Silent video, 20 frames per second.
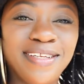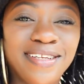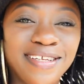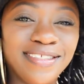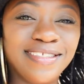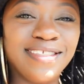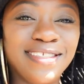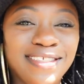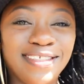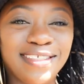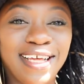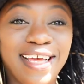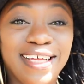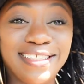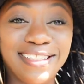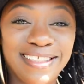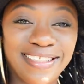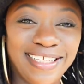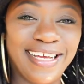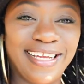This is
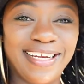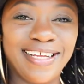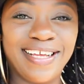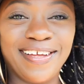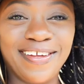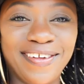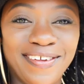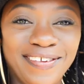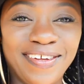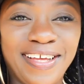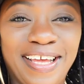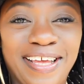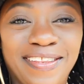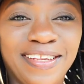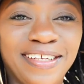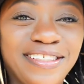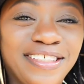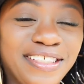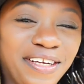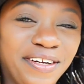Danielle,
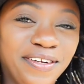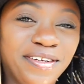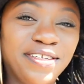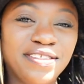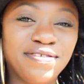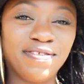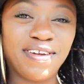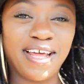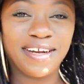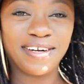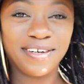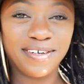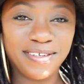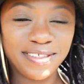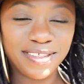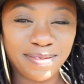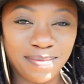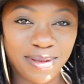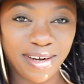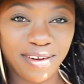and the channel is Fly
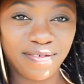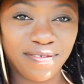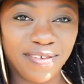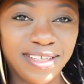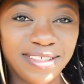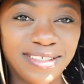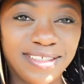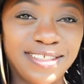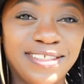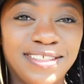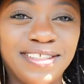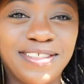Girls Manifesting.